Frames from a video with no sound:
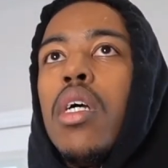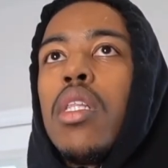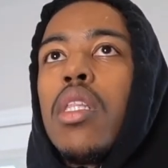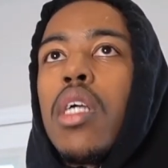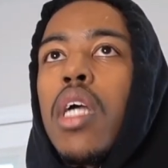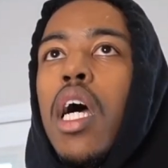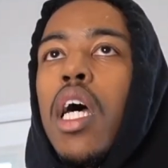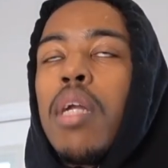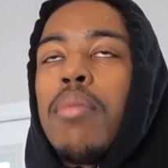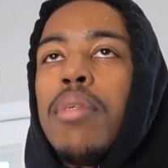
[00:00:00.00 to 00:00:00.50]
the
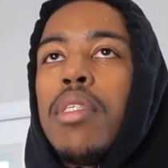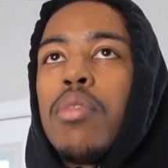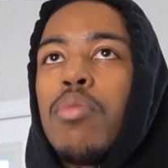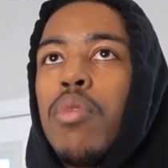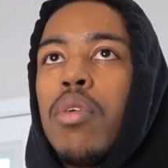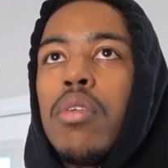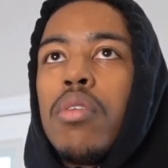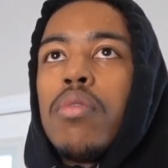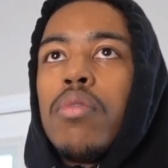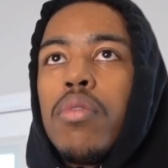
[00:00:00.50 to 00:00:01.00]
condiments
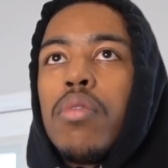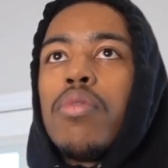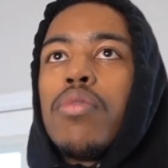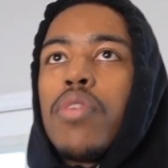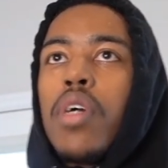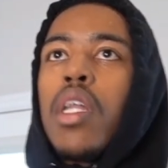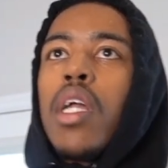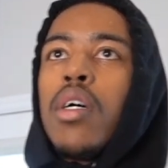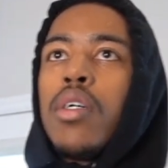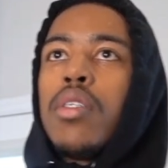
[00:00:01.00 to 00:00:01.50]
won't
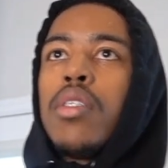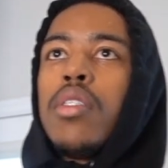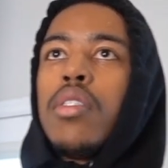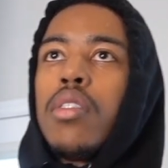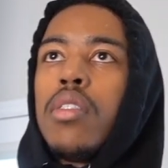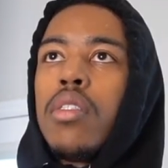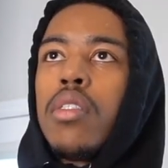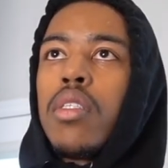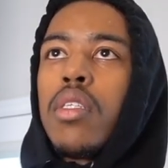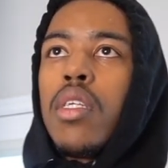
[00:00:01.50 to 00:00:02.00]
fall out
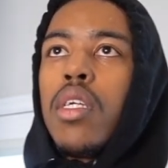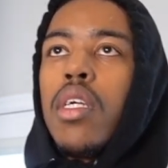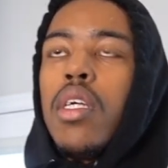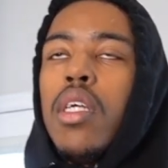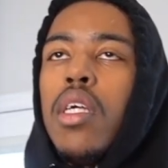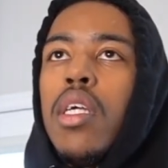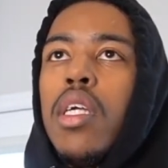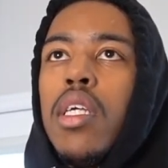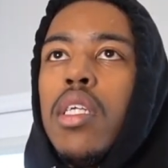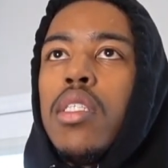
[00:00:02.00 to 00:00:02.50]

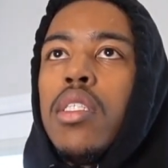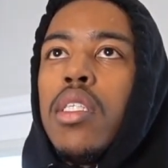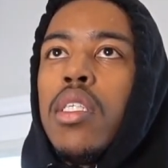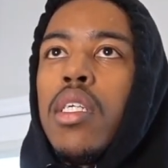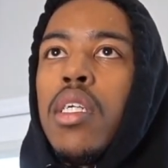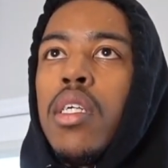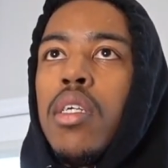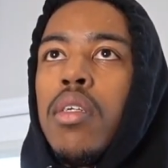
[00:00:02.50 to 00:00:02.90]
easily.